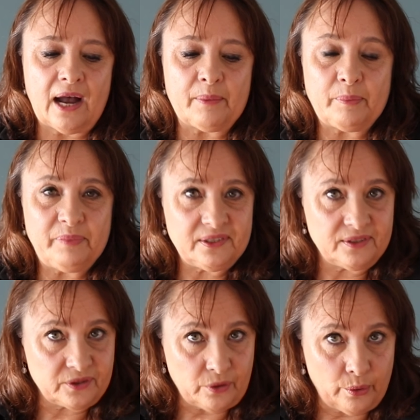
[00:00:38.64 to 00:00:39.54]
I'm a
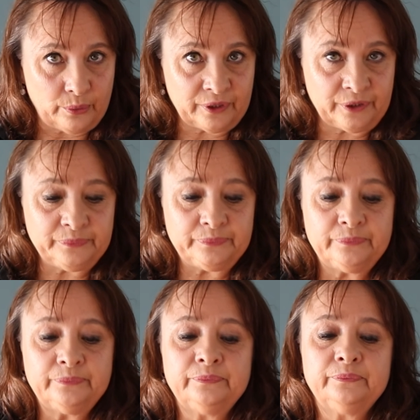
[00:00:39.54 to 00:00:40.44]
business owner,
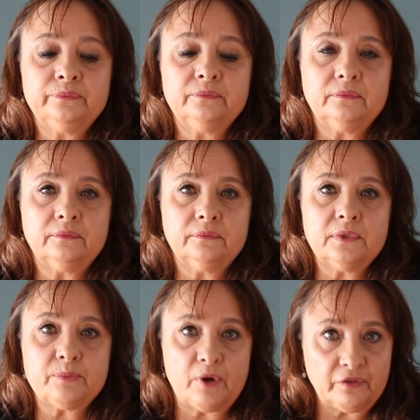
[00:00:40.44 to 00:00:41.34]

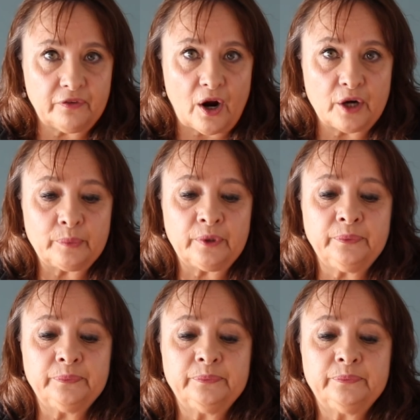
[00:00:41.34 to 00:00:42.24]
small
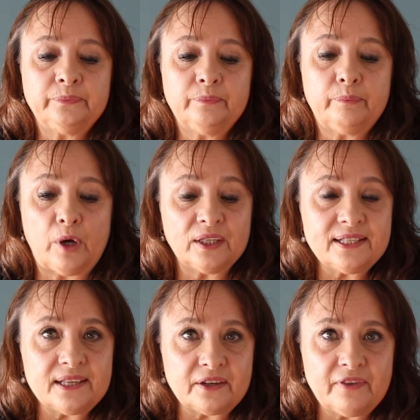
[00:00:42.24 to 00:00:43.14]
farmer,
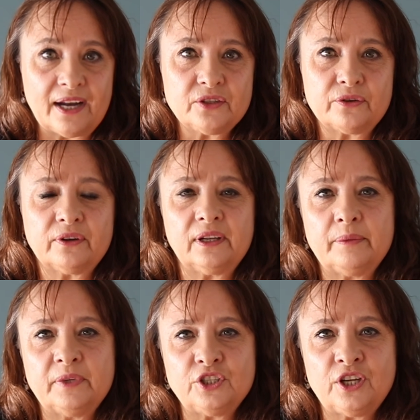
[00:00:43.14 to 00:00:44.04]
policy advisor on
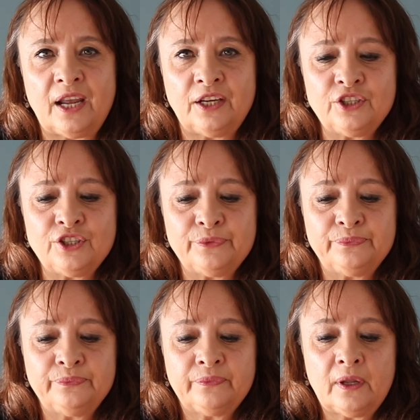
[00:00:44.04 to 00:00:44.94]
climate change,
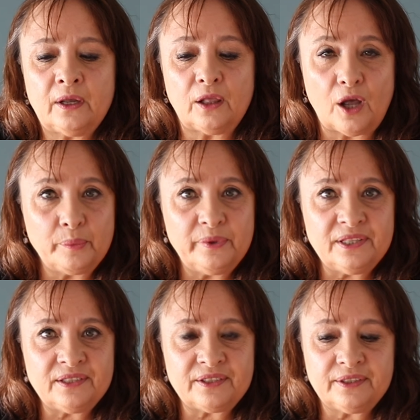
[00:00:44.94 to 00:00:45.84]

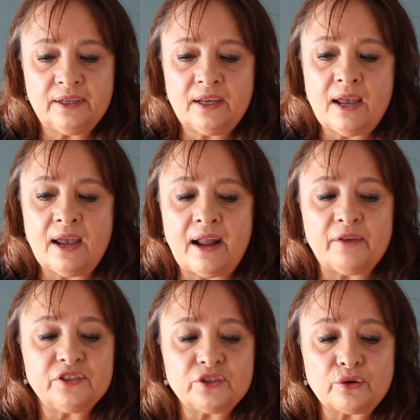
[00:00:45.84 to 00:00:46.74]
lobbyist, and
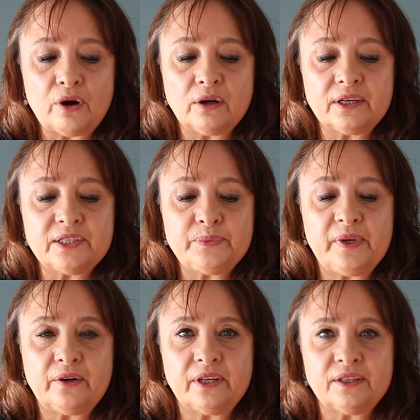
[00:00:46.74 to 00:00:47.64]
have strong
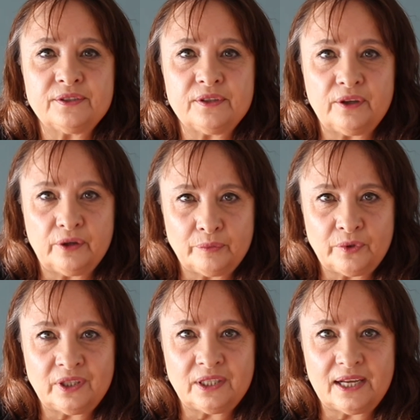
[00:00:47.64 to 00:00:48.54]
experience in
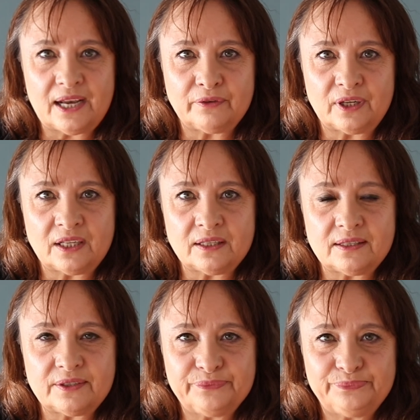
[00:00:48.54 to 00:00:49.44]
community
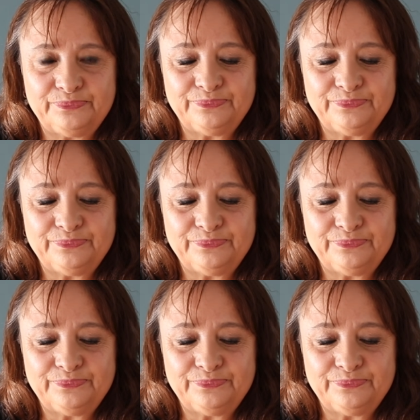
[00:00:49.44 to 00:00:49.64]
governance.